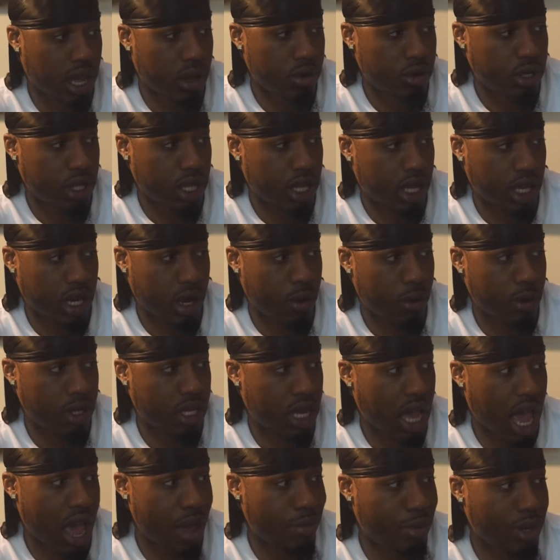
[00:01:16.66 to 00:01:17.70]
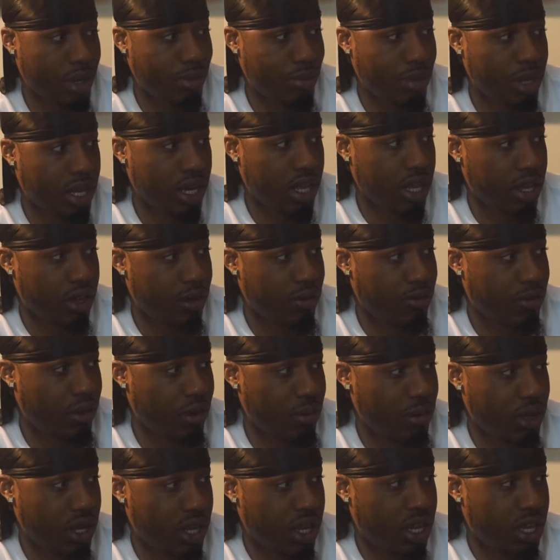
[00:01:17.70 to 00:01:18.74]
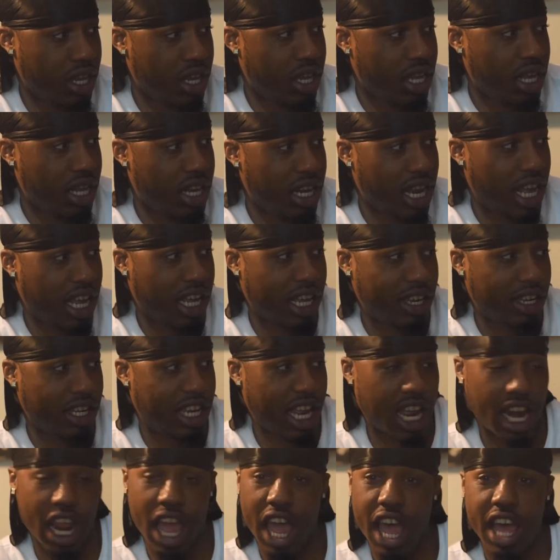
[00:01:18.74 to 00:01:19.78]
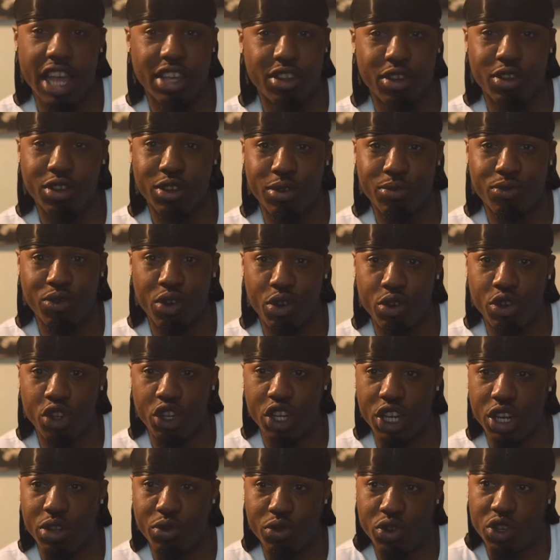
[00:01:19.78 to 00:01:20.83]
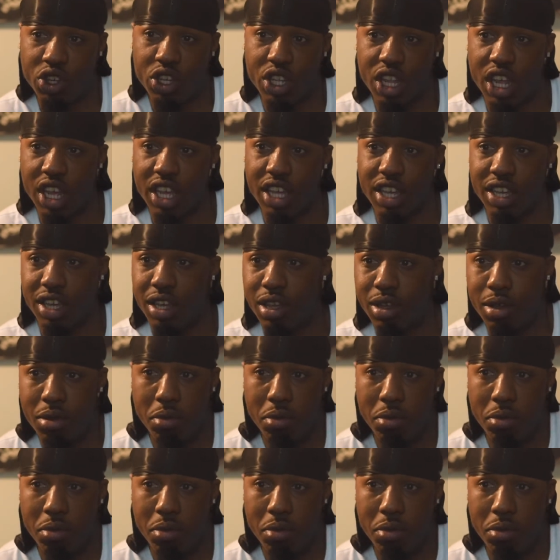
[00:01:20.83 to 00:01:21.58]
thing I was thinking. I wasn't happy to be there, you feel me? Like, dead ass on some real shit. It was just like,